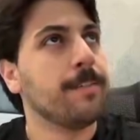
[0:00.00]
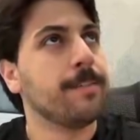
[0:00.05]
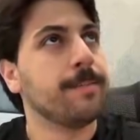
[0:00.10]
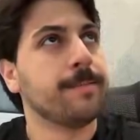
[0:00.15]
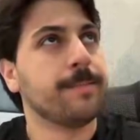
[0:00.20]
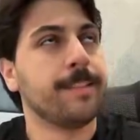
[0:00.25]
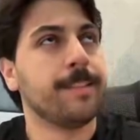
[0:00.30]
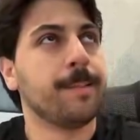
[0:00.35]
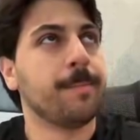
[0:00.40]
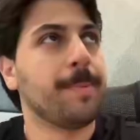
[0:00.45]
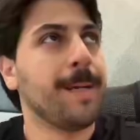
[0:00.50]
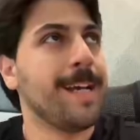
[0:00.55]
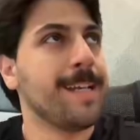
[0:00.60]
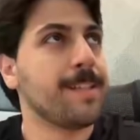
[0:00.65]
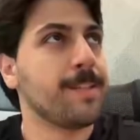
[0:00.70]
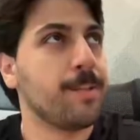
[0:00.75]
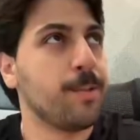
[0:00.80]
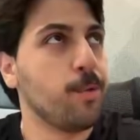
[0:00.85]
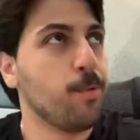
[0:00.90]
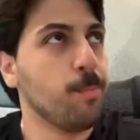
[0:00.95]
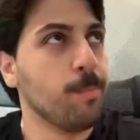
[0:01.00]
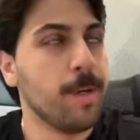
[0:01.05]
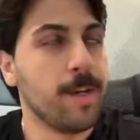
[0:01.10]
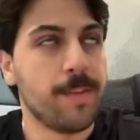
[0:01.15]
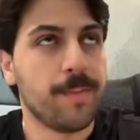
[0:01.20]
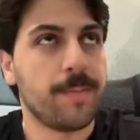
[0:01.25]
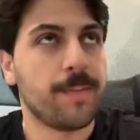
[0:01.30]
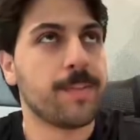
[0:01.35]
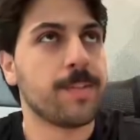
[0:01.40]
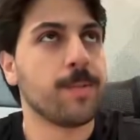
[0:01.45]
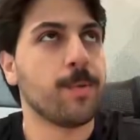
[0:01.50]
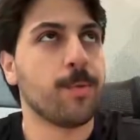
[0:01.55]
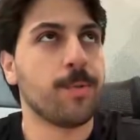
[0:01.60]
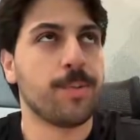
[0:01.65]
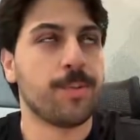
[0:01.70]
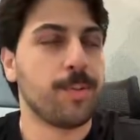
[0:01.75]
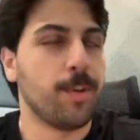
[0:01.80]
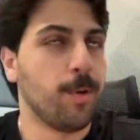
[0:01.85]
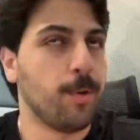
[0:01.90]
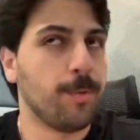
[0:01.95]
in the past 2 months or
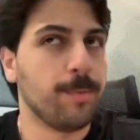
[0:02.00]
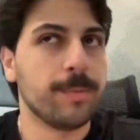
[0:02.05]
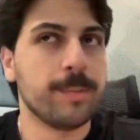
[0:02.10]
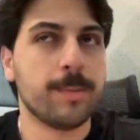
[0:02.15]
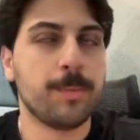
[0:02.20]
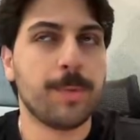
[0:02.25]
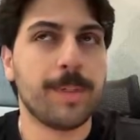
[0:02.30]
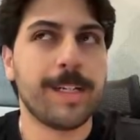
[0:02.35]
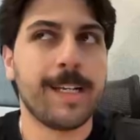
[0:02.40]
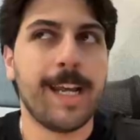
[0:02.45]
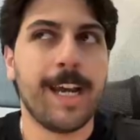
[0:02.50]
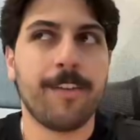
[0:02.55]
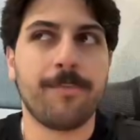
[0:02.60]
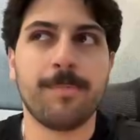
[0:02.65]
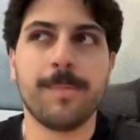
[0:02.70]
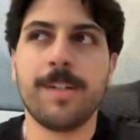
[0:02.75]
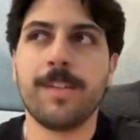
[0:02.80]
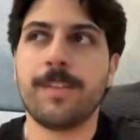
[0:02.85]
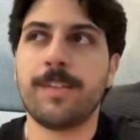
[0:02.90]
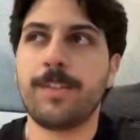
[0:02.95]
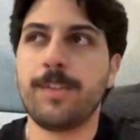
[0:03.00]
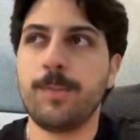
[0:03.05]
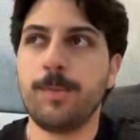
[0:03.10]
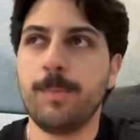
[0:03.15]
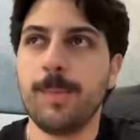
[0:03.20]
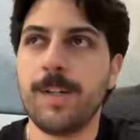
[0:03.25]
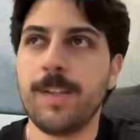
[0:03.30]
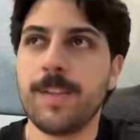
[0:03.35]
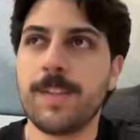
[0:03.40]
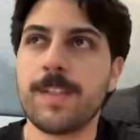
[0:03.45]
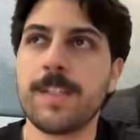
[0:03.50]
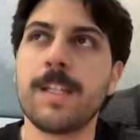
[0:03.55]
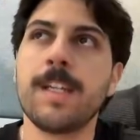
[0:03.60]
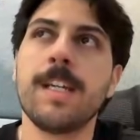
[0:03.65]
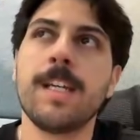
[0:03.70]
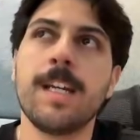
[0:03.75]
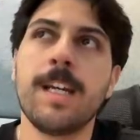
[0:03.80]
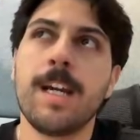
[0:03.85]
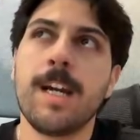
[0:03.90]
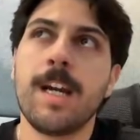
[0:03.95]
so, 1.5 months, 2 months,
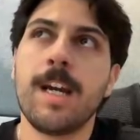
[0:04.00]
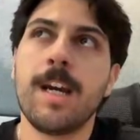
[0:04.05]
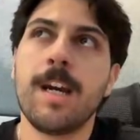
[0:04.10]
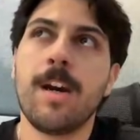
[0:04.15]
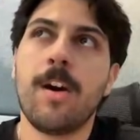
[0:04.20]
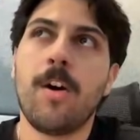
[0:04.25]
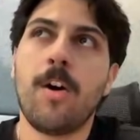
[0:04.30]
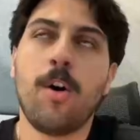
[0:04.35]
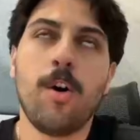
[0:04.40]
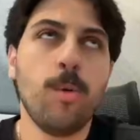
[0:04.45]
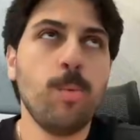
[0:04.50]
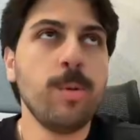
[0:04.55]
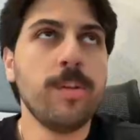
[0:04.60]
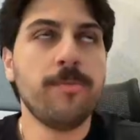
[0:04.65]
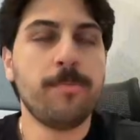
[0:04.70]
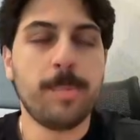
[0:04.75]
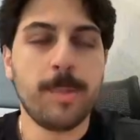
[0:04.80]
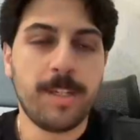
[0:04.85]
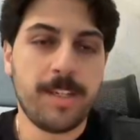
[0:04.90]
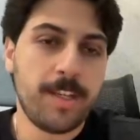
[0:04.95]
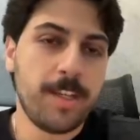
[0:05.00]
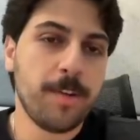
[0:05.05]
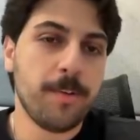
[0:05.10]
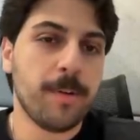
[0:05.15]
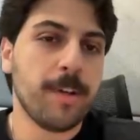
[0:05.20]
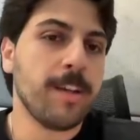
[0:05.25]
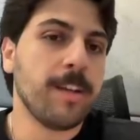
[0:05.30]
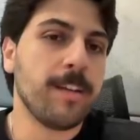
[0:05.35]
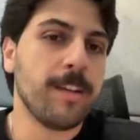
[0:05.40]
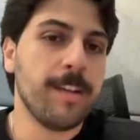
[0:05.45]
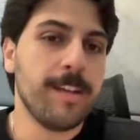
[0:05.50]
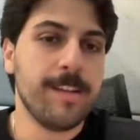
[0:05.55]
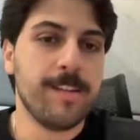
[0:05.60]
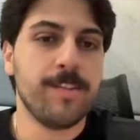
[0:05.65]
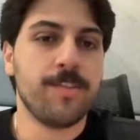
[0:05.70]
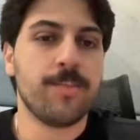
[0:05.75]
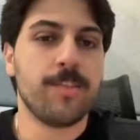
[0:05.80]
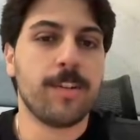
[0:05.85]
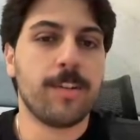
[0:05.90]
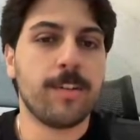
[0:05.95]
all we've been hearing
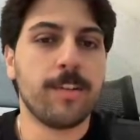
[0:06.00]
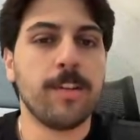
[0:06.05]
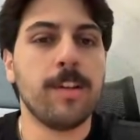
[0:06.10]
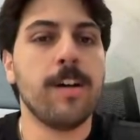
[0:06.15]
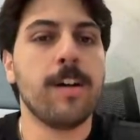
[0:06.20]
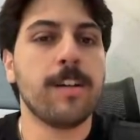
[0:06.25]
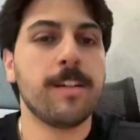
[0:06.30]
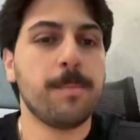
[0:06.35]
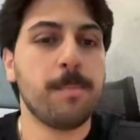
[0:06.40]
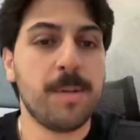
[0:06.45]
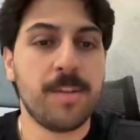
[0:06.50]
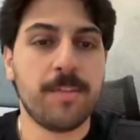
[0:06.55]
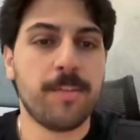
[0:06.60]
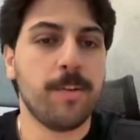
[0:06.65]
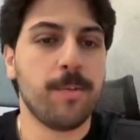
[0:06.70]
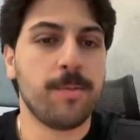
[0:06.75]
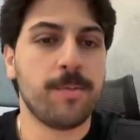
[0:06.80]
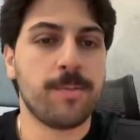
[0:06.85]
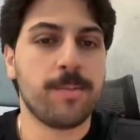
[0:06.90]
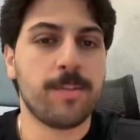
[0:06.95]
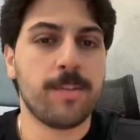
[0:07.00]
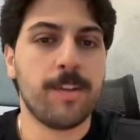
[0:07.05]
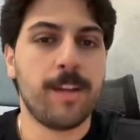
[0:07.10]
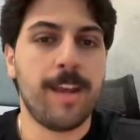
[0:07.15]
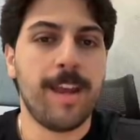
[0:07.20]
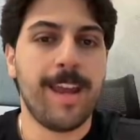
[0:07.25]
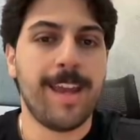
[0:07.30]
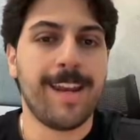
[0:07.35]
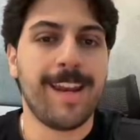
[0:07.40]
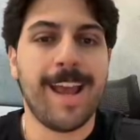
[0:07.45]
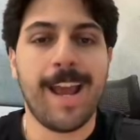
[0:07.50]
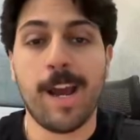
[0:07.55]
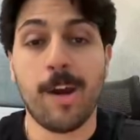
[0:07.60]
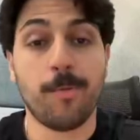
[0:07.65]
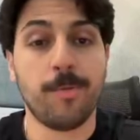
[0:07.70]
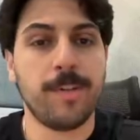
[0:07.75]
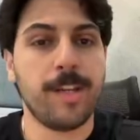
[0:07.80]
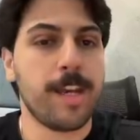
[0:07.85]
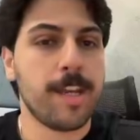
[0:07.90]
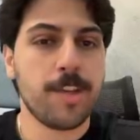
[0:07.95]
is Claude Mythos and how
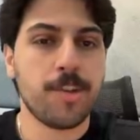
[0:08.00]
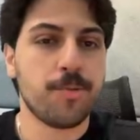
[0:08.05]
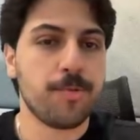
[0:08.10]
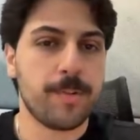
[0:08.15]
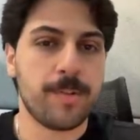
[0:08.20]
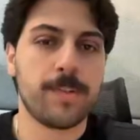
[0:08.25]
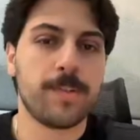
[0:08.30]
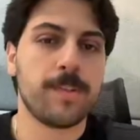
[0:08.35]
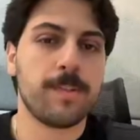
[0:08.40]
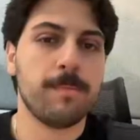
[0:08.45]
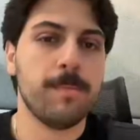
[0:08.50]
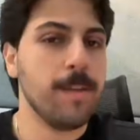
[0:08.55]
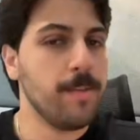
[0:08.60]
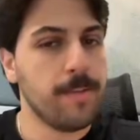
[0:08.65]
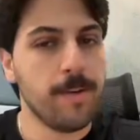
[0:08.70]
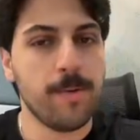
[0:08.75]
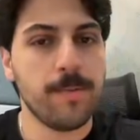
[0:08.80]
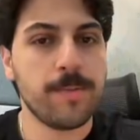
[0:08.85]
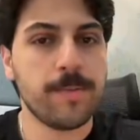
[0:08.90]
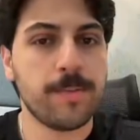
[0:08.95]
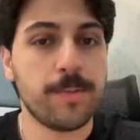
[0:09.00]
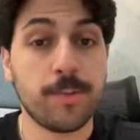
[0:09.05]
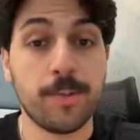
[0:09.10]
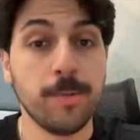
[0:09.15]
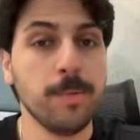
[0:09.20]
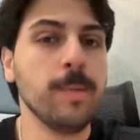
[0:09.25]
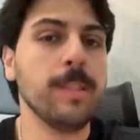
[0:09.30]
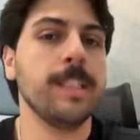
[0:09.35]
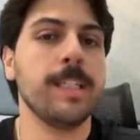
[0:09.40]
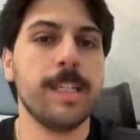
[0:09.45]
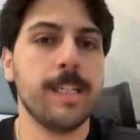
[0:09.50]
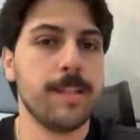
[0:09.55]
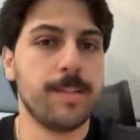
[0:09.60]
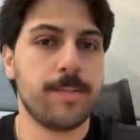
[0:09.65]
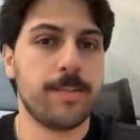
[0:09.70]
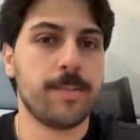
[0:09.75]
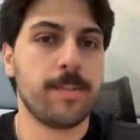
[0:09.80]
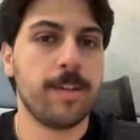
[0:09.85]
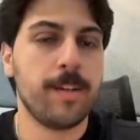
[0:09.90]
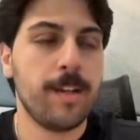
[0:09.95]
dangerous Mythos truly
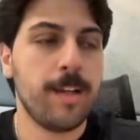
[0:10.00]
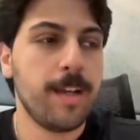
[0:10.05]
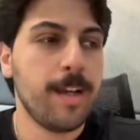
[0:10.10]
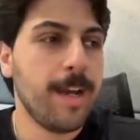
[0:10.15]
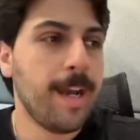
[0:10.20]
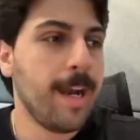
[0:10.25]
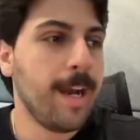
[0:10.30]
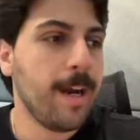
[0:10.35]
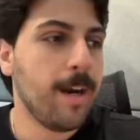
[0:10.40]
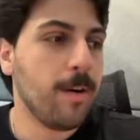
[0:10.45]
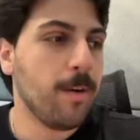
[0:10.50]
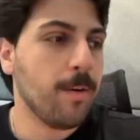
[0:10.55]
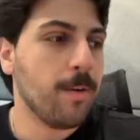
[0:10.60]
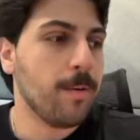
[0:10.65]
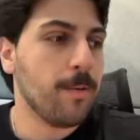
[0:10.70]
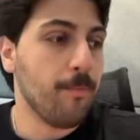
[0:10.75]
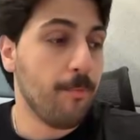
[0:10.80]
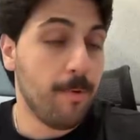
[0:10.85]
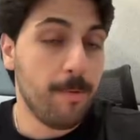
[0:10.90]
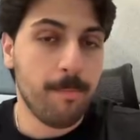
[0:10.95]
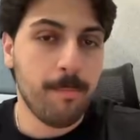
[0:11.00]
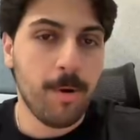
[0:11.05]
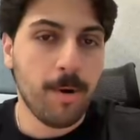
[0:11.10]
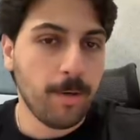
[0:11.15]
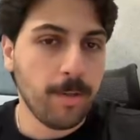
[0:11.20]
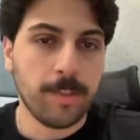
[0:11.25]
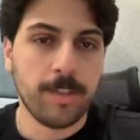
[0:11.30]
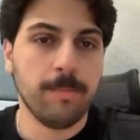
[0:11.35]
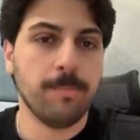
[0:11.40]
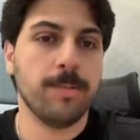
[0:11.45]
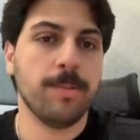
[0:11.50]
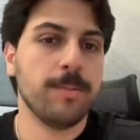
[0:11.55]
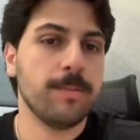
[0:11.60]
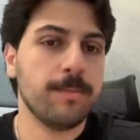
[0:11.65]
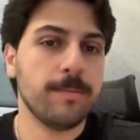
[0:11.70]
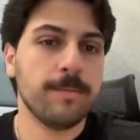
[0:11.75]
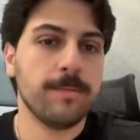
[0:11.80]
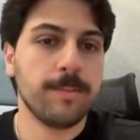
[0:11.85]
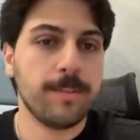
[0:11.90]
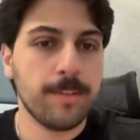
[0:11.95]
is, how
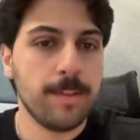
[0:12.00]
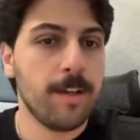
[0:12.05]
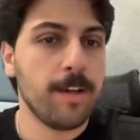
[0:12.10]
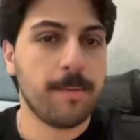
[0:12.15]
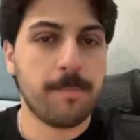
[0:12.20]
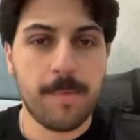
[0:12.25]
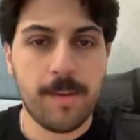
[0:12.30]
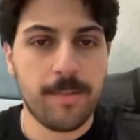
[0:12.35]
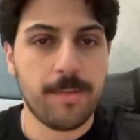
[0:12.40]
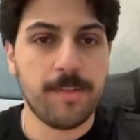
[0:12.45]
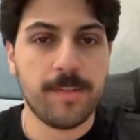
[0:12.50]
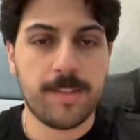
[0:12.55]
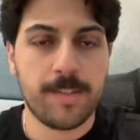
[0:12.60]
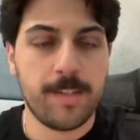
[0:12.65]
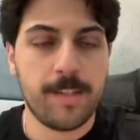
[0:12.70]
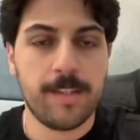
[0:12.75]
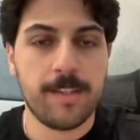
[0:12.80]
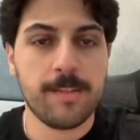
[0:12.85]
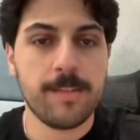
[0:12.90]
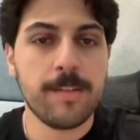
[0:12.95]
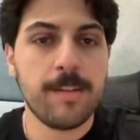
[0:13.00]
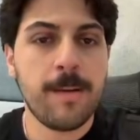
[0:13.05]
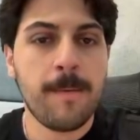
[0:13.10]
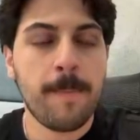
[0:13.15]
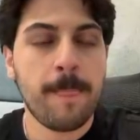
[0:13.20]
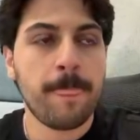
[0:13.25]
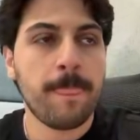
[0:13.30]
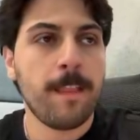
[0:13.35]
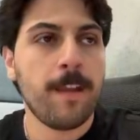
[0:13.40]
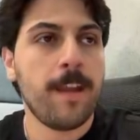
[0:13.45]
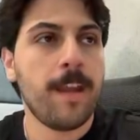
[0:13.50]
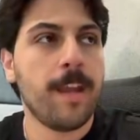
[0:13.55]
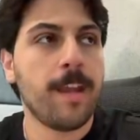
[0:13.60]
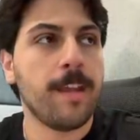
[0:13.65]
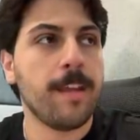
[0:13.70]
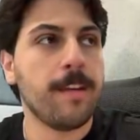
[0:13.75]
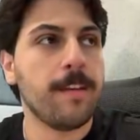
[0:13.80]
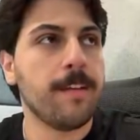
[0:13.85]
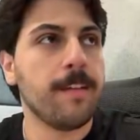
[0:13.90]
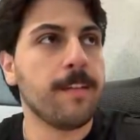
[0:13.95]
remarkable Claude Mythos is,
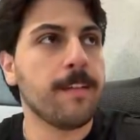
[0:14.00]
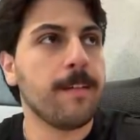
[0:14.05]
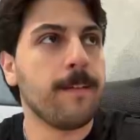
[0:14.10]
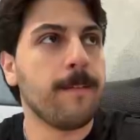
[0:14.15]
and